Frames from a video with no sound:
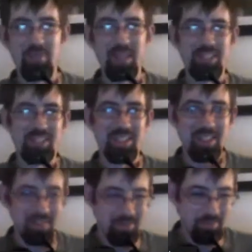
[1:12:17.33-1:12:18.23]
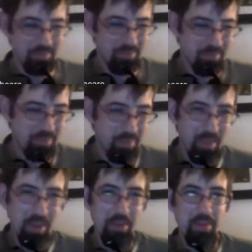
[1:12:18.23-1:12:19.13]
She hasn't been in for like 30
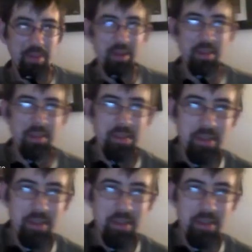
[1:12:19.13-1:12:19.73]
years yet, so.